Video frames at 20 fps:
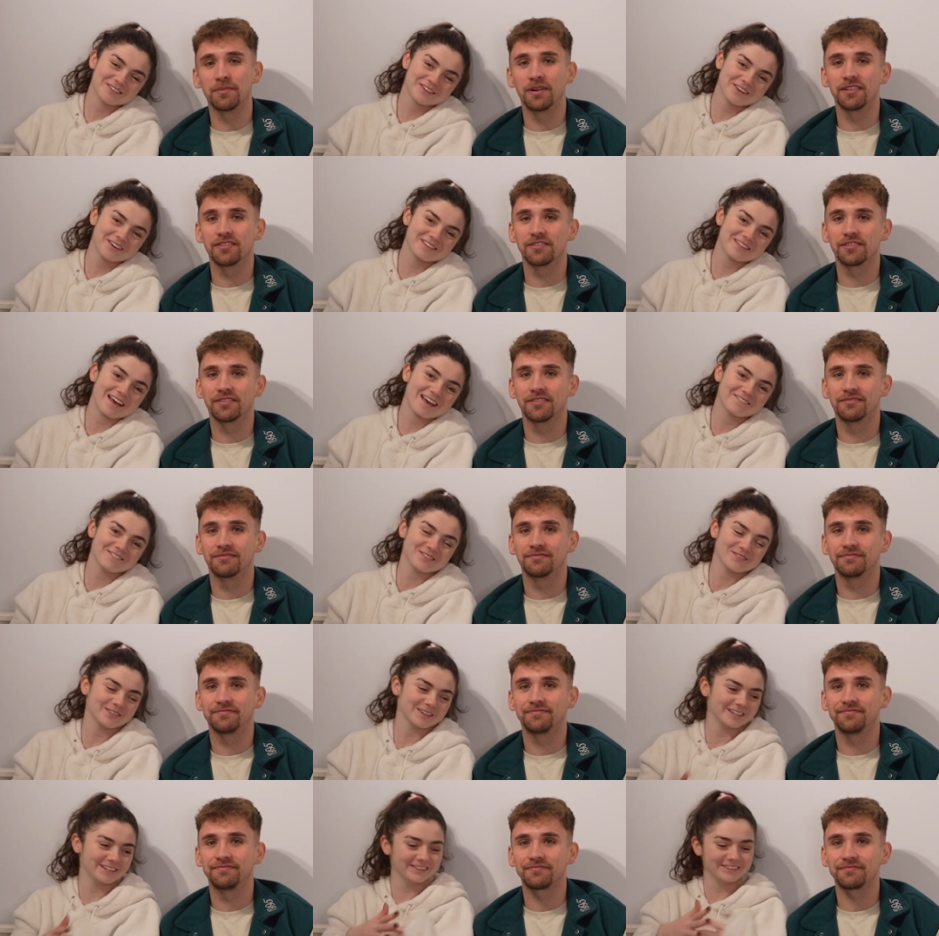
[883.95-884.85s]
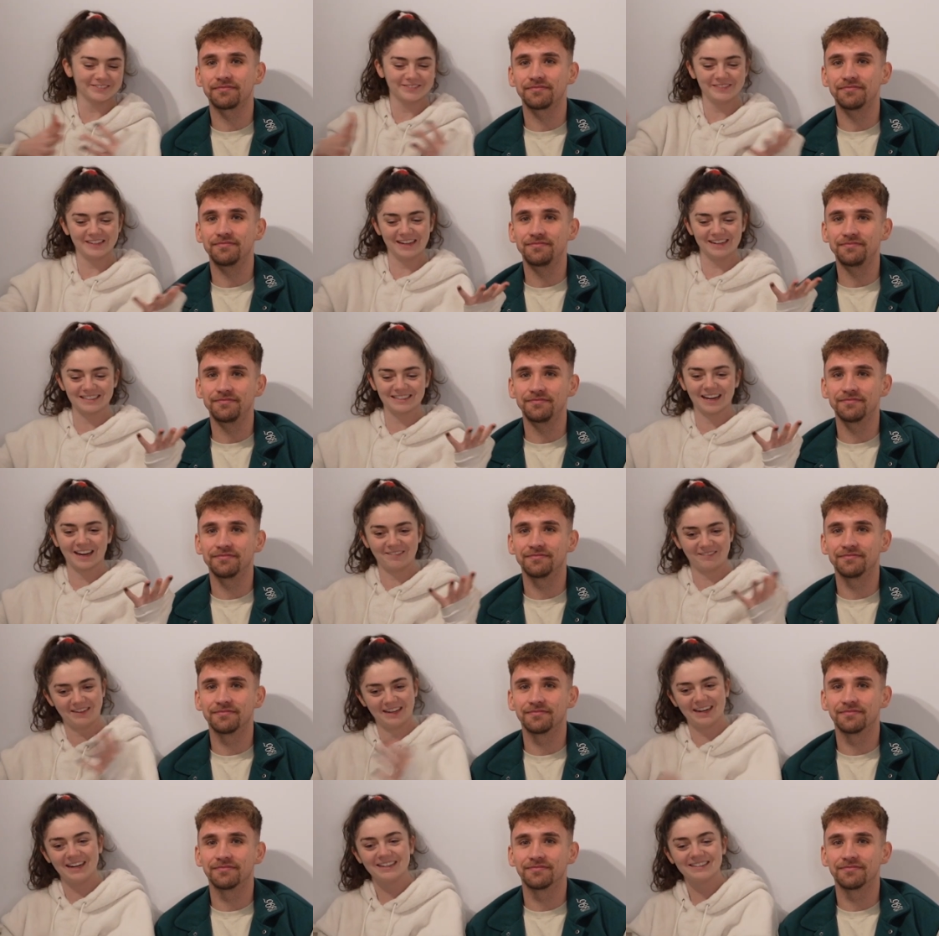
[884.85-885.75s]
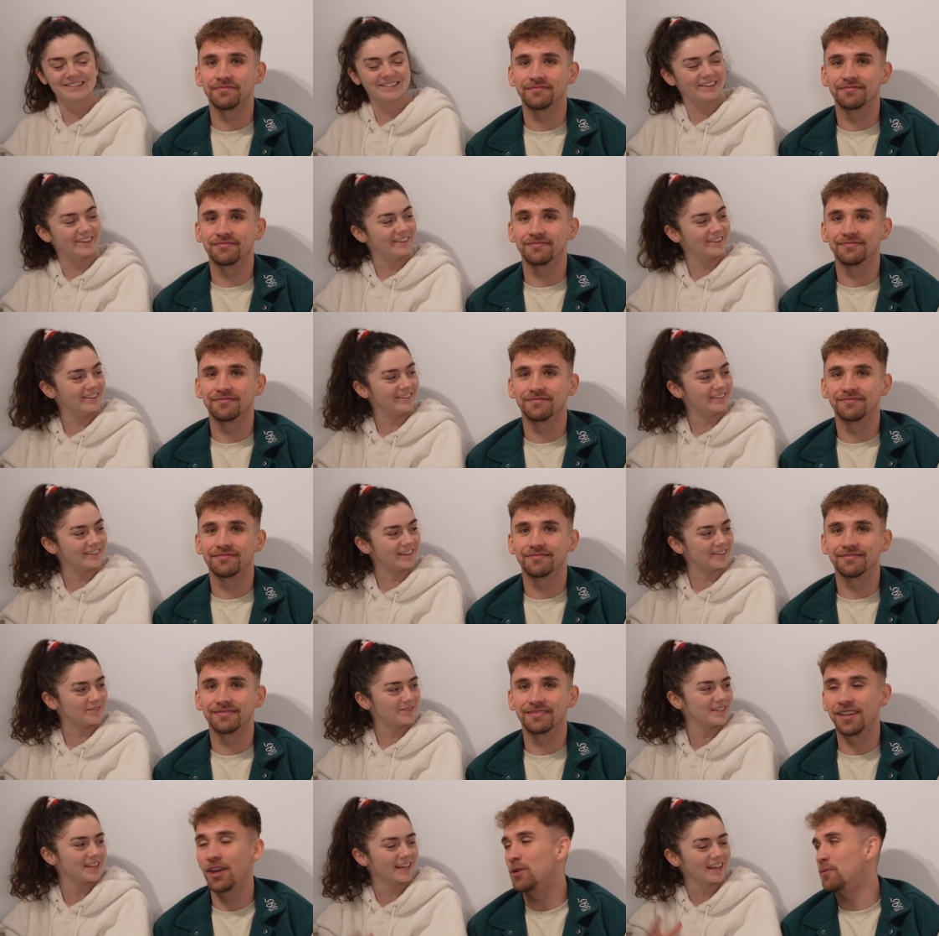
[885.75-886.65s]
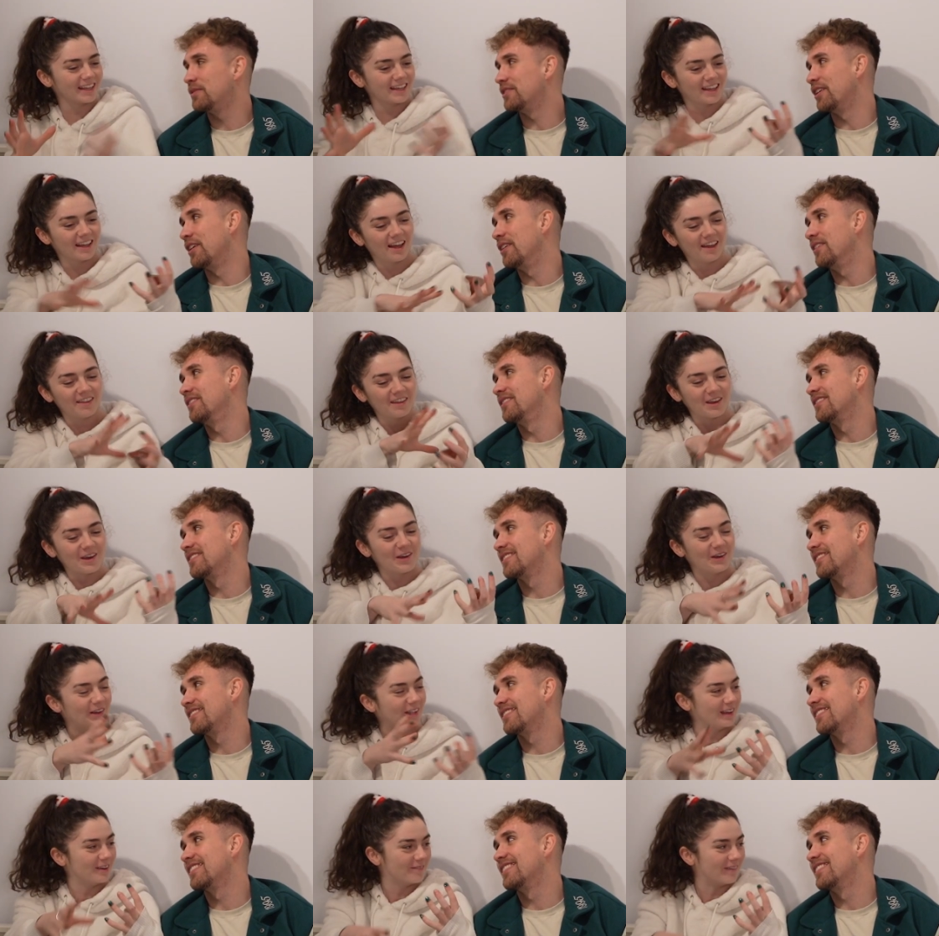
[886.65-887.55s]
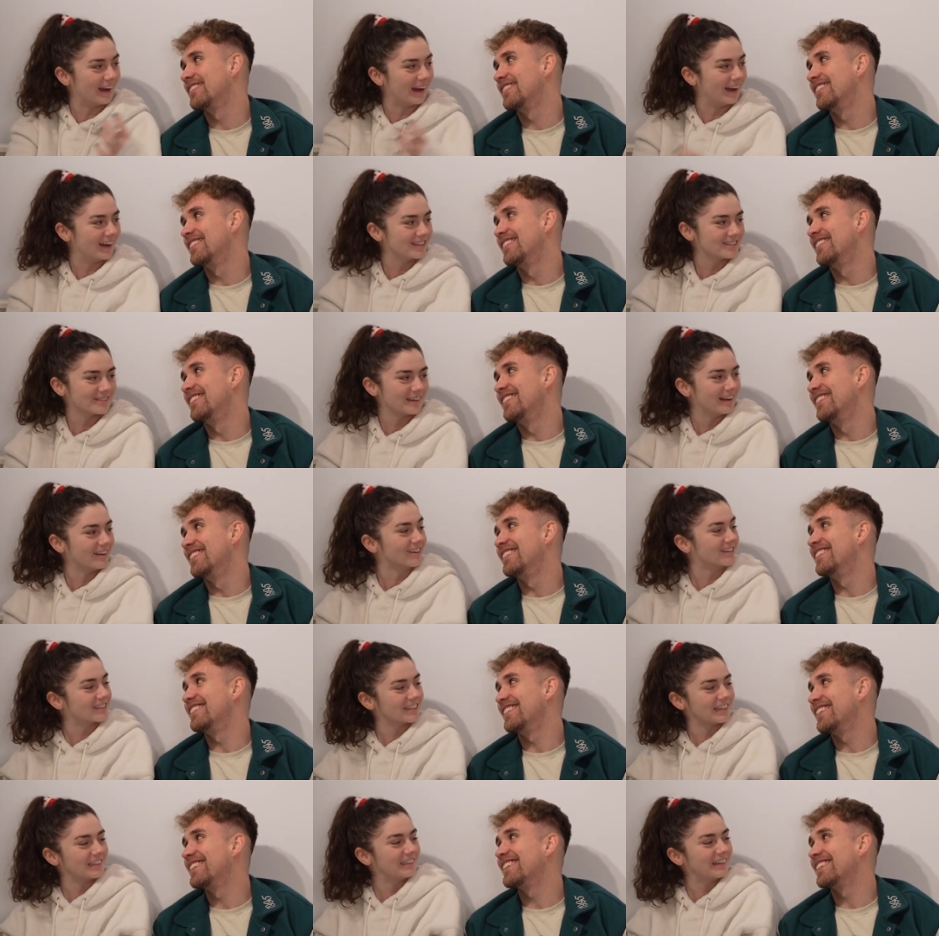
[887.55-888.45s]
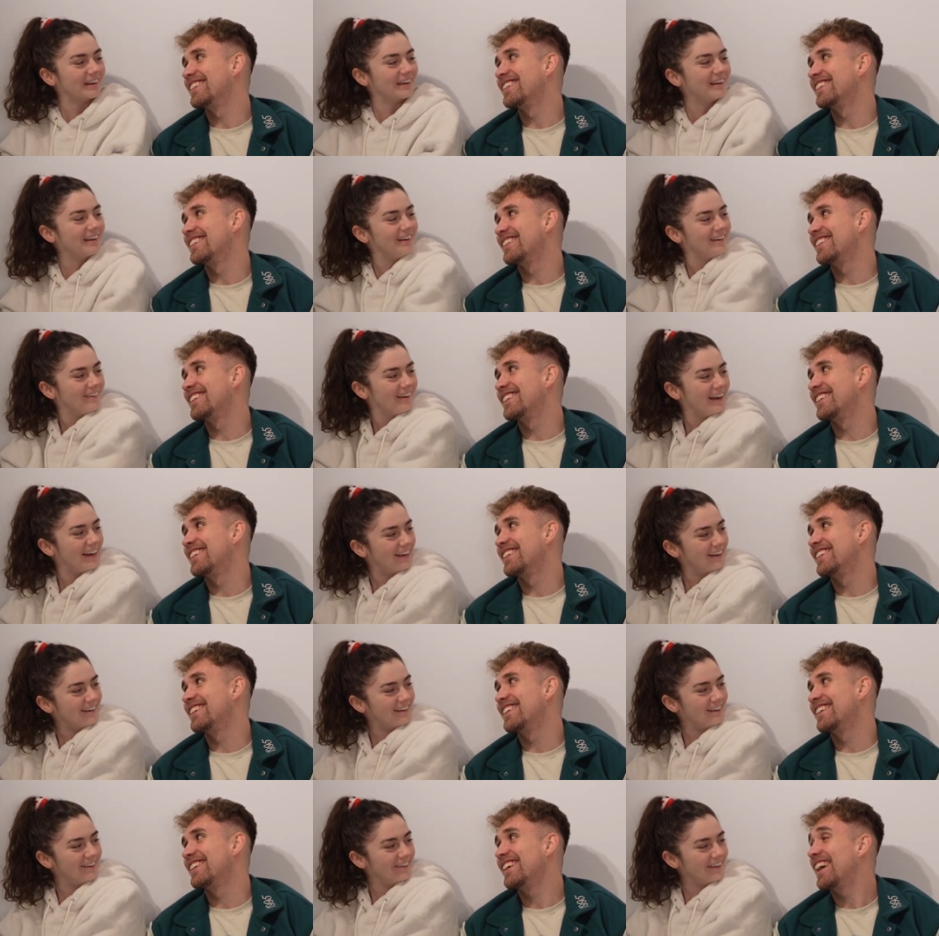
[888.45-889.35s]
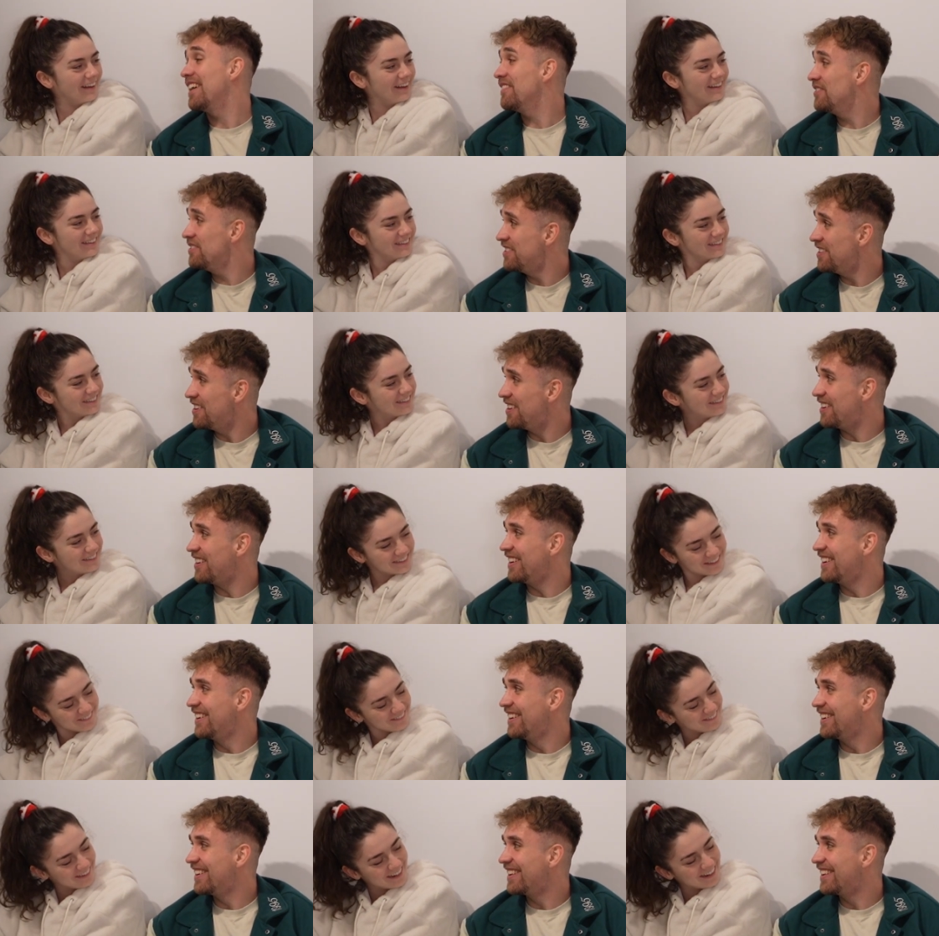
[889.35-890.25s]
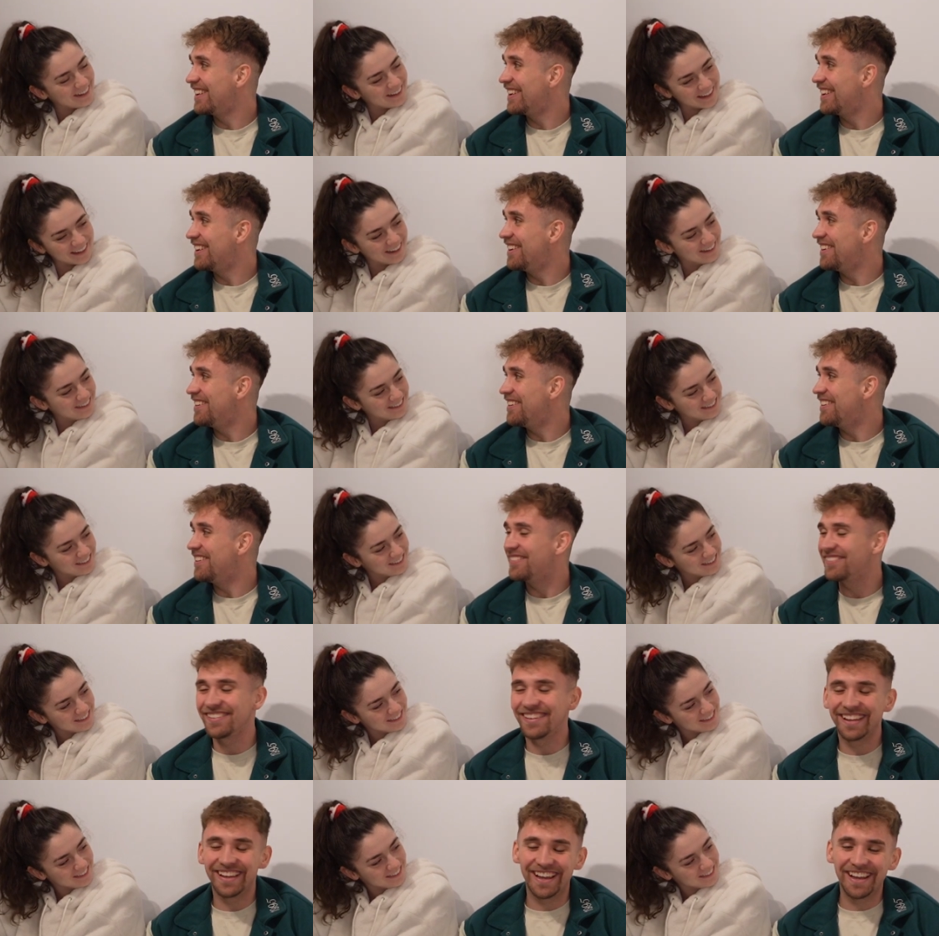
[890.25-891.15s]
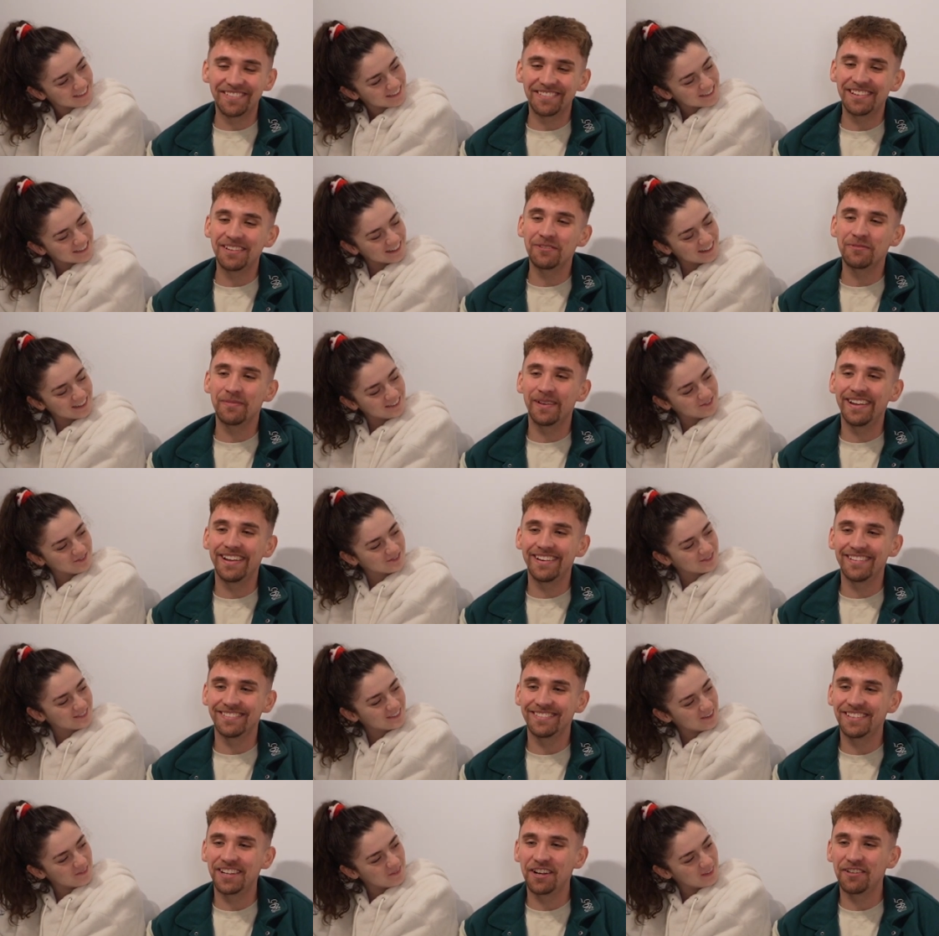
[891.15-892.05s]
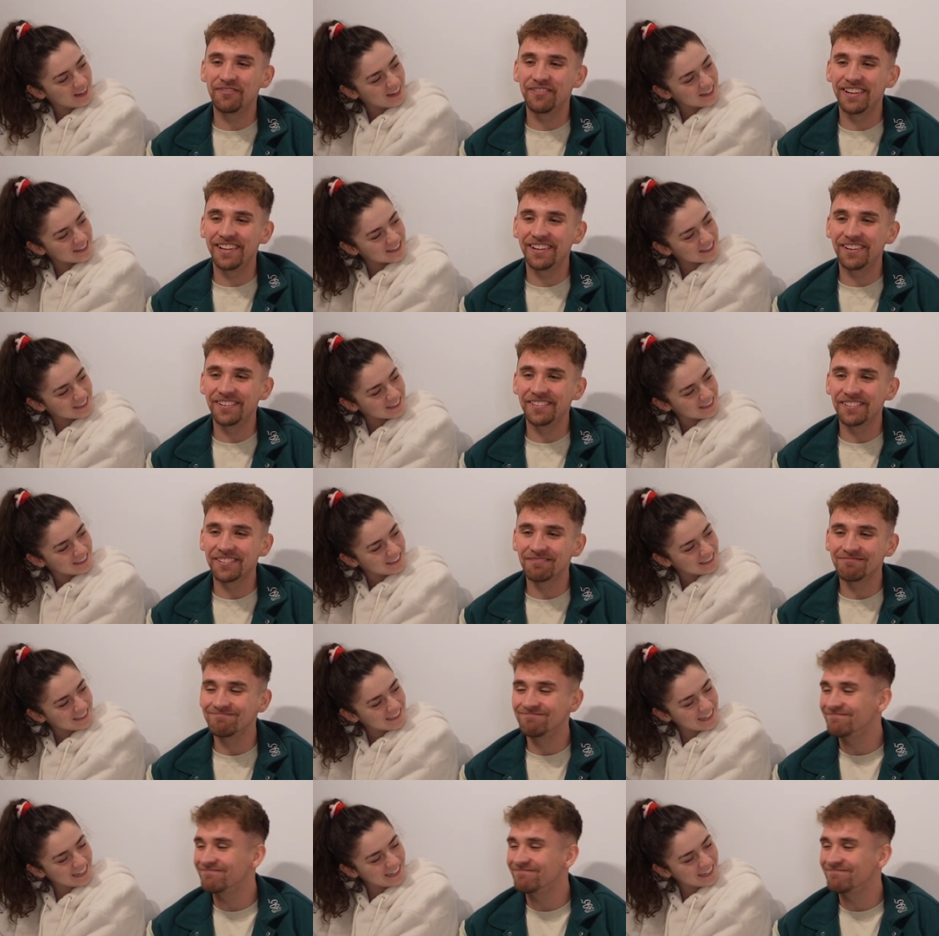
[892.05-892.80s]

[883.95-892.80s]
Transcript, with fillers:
Speaker 1: sure much. that everybody loved that timeline. I certainly did, particularly like the earlier part as well, because I've not heard quite a lot of that. Have you not? Not really. Oh, yeah, little so, me, no videos.